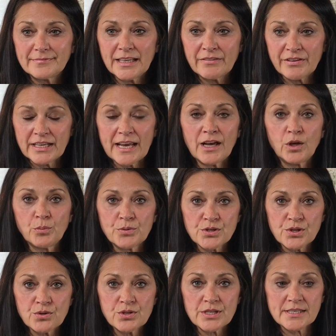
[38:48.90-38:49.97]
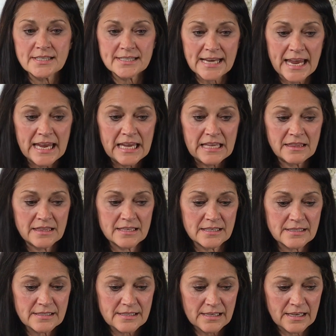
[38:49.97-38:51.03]
it helps you to stay in
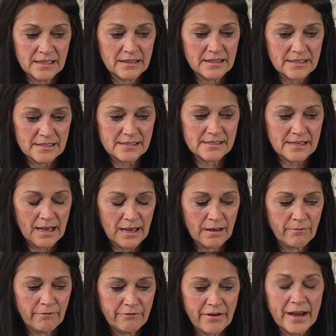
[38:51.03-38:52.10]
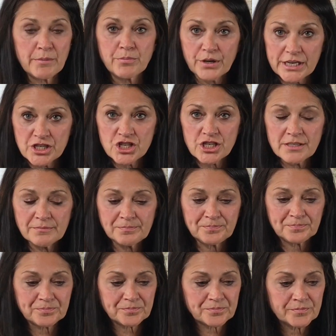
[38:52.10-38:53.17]
this
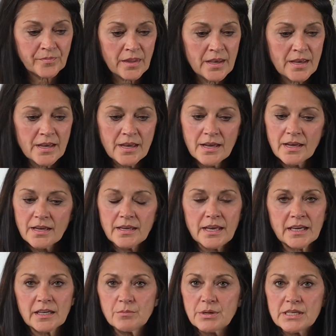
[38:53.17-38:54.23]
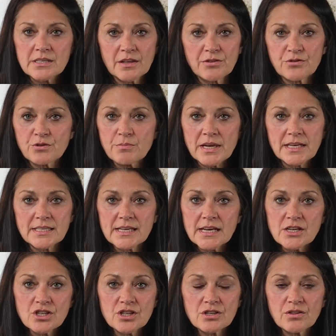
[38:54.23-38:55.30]
vibration. It can be done through
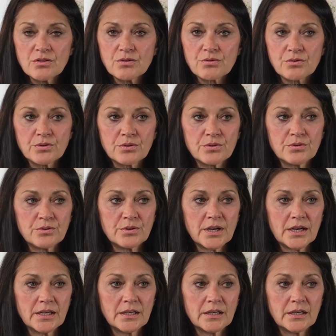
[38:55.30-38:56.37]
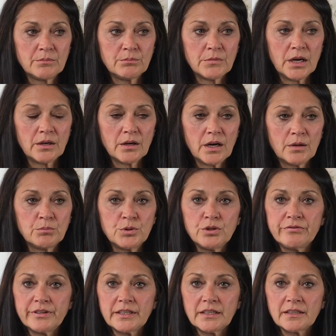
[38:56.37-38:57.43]
meditation, through a
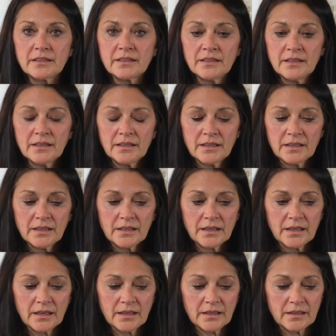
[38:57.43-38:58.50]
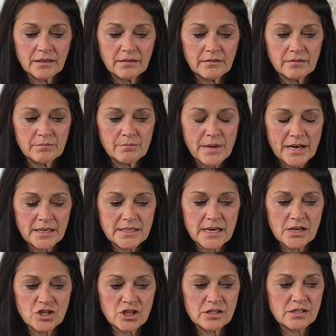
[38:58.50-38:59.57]
moving
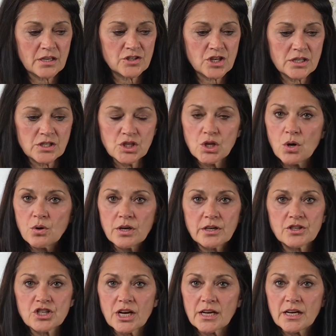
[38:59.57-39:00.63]
meditation such as yoga,